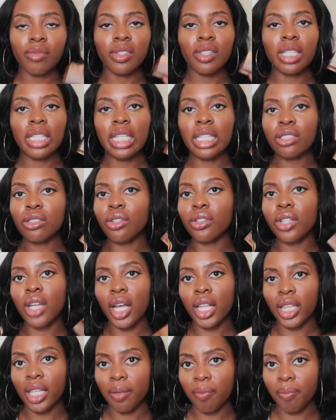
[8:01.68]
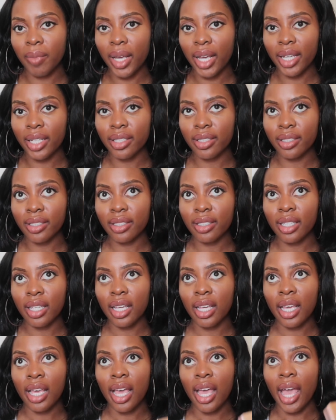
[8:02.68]
these are not lip masks,
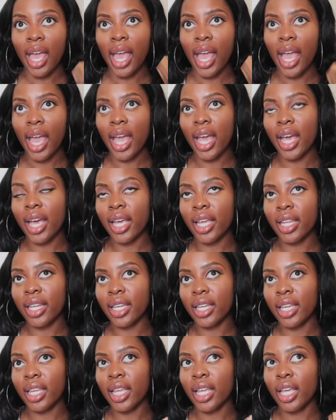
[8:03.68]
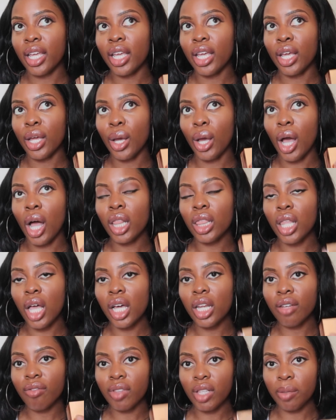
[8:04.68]
and a
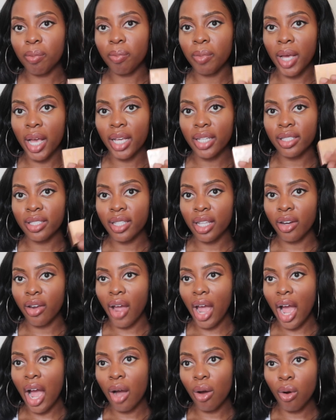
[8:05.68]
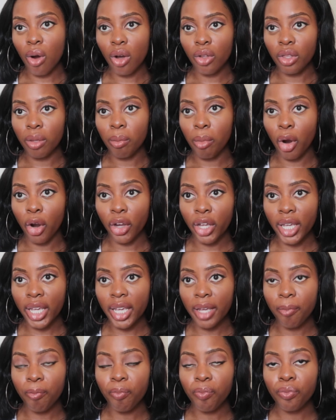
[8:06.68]
lot of lip masks that are out on the
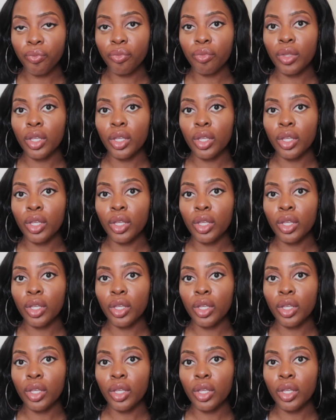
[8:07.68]
market,